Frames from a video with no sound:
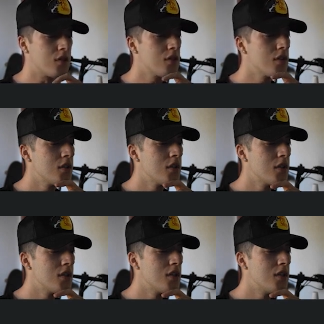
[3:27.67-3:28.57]

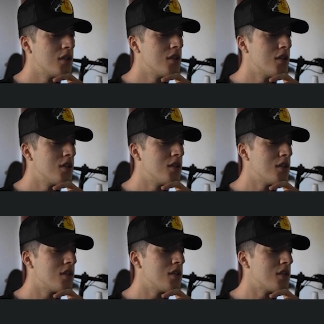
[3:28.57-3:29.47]

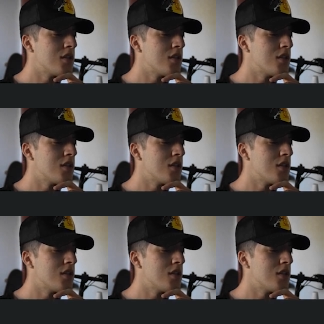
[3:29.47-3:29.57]
(no one is talking)